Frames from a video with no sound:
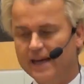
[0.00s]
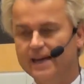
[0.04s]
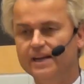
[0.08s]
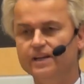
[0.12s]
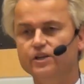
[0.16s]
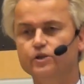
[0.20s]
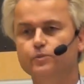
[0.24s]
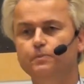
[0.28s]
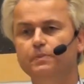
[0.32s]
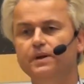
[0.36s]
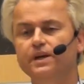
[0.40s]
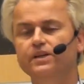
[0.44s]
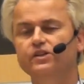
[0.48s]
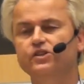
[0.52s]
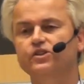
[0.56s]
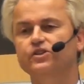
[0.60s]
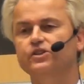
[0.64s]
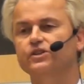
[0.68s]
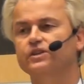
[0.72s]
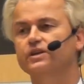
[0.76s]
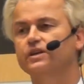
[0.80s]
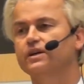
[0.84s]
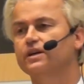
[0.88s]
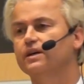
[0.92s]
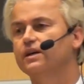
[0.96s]
In a
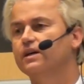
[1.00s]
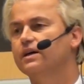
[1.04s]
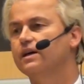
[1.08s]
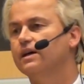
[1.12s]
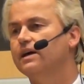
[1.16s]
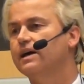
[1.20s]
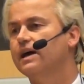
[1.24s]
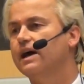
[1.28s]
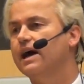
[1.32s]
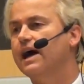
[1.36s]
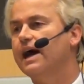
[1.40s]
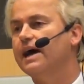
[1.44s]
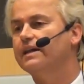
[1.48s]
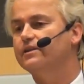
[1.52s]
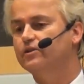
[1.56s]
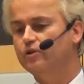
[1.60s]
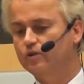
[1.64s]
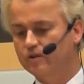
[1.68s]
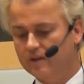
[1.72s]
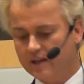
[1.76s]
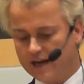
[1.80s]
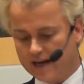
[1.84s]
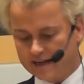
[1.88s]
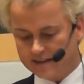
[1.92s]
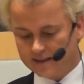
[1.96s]
speech at
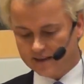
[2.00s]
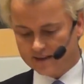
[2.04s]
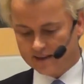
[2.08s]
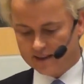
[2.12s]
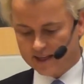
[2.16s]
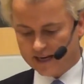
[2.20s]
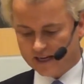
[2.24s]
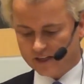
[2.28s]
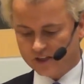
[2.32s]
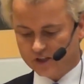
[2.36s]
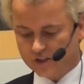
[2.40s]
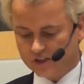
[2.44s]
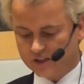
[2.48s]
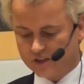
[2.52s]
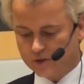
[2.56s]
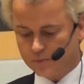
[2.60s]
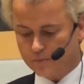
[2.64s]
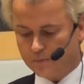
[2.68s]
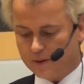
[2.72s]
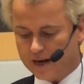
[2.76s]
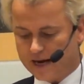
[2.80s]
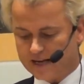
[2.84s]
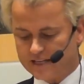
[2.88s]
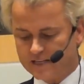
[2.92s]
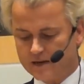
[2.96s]
the United Nations
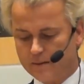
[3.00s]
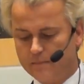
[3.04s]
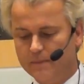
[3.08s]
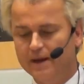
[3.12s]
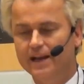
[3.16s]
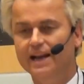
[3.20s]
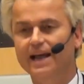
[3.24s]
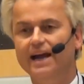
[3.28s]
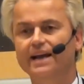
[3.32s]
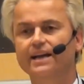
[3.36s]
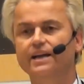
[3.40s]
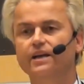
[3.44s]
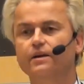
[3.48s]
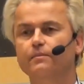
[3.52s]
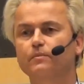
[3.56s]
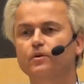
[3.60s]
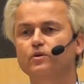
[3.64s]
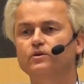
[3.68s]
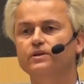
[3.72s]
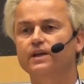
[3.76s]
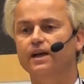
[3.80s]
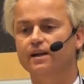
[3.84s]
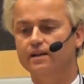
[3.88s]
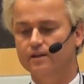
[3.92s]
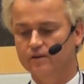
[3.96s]
Plaza Millennium
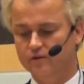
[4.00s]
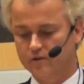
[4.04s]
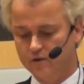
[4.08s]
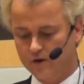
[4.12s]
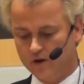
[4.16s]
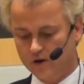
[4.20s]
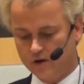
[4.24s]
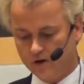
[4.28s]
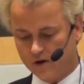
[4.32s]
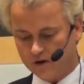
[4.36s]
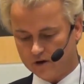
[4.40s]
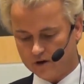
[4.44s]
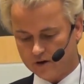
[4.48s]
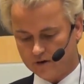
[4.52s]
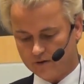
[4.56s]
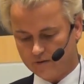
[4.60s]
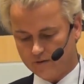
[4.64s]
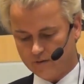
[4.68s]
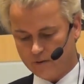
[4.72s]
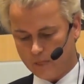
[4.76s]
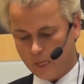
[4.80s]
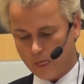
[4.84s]
Hotel in New York,